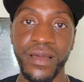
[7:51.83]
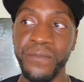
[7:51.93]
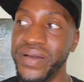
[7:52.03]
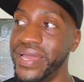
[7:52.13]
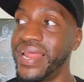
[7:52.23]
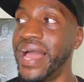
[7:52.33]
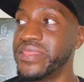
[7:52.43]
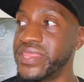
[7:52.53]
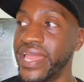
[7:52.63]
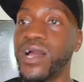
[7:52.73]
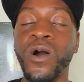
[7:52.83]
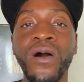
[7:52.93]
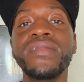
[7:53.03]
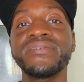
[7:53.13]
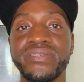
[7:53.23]
But I think
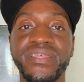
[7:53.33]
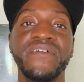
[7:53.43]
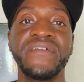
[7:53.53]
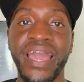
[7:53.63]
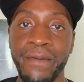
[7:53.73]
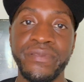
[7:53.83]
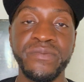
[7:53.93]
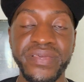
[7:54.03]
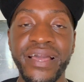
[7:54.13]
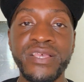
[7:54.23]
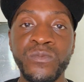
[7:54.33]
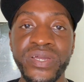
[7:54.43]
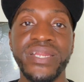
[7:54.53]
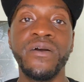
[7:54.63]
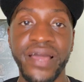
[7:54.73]
all this stuff happens because
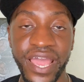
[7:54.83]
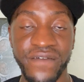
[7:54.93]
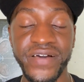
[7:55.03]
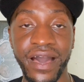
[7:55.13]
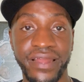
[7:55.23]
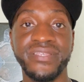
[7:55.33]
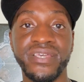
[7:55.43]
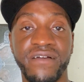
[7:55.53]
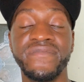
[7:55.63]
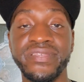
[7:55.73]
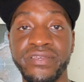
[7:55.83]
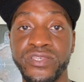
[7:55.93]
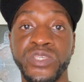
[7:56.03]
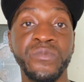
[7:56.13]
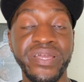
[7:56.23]
we don't have honest
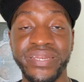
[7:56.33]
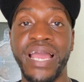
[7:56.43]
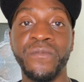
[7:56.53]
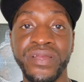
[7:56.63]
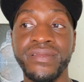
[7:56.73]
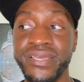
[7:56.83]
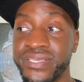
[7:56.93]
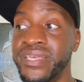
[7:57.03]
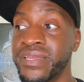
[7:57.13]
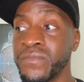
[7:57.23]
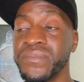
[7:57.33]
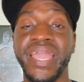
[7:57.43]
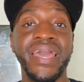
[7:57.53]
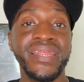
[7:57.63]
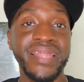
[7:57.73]
conversations and we are not realistic.
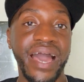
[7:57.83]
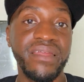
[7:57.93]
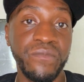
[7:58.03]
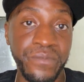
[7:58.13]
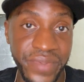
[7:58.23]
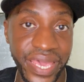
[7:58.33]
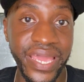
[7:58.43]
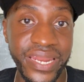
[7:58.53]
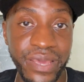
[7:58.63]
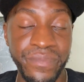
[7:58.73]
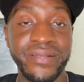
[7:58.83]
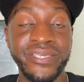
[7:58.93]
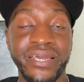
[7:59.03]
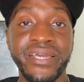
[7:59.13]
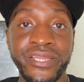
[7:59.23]
And a lot of men in
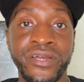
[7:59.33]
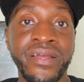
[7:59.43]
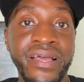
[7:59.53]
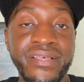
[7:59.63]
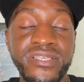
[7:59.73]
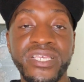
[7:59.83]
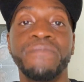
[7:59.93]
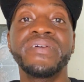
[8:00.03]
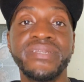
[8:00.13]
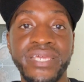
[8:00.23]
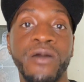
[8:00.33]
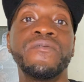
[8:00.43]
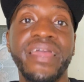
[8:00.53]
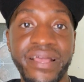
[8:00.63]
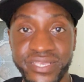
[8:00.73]
particular simply
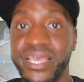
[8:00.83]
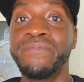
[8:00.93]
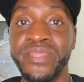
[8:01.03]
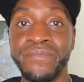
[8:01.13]
don't accept